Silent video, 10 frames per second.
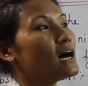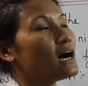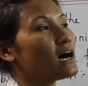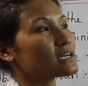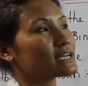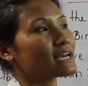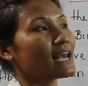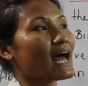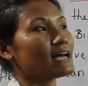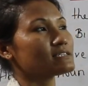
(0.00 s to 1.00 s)
A
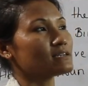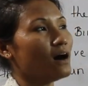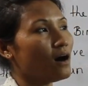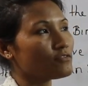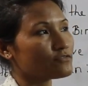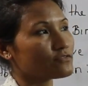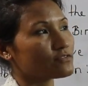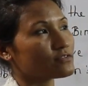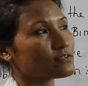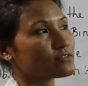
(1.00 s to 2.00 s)
class of,
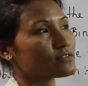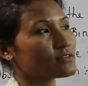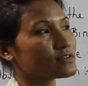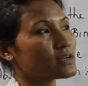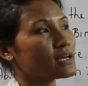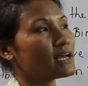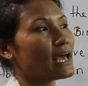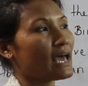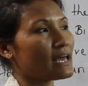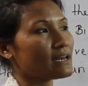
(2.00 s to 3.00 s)

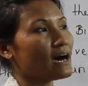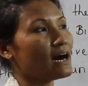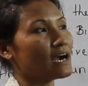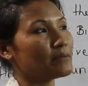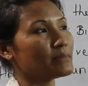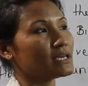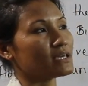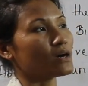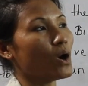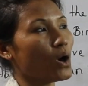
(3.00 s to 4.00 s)
an
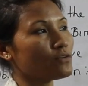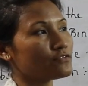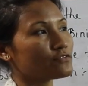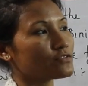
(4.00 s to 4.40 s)
army of.